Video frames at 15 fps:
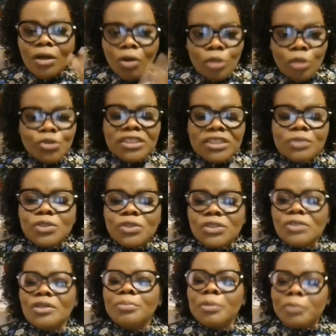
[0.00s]
or you still want
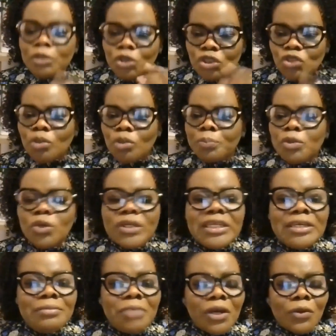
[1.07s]
to know a bit more, just drop your
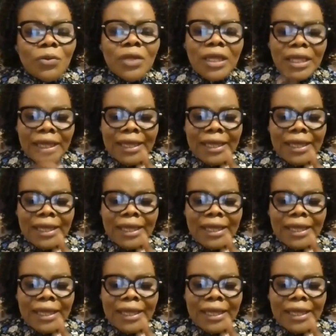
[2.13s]
email